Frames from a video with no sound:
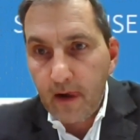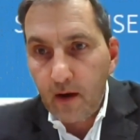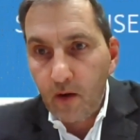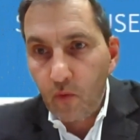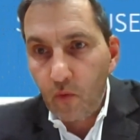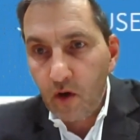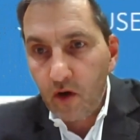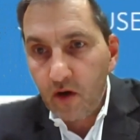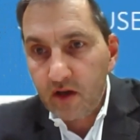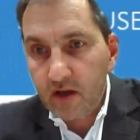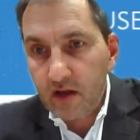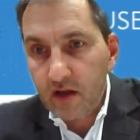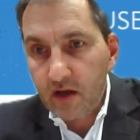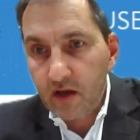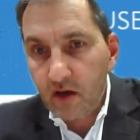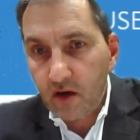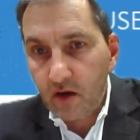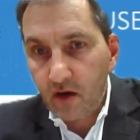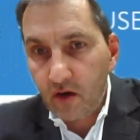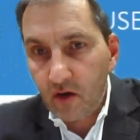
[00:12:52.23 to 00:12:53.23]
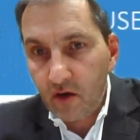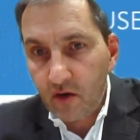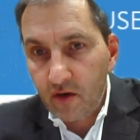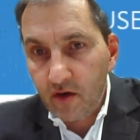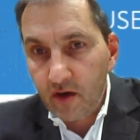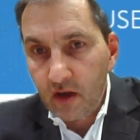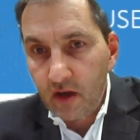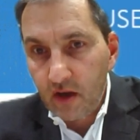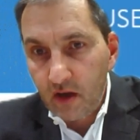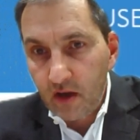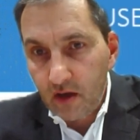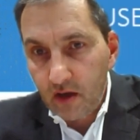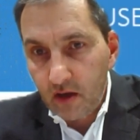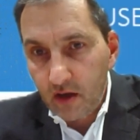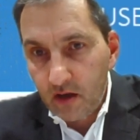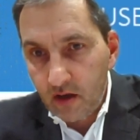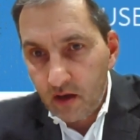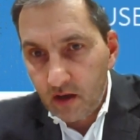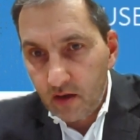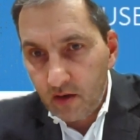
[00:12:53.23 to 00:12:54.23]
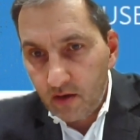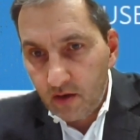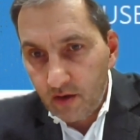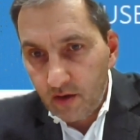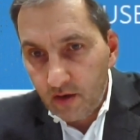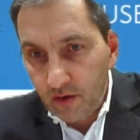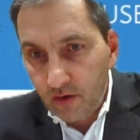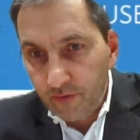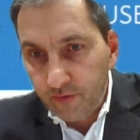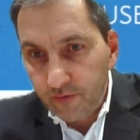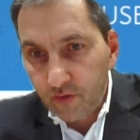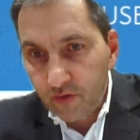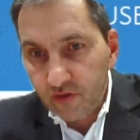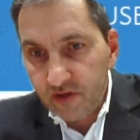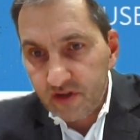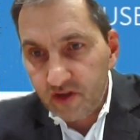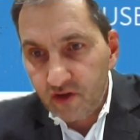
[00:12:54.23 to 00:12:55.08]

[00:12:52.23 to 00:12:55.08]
working on, of course,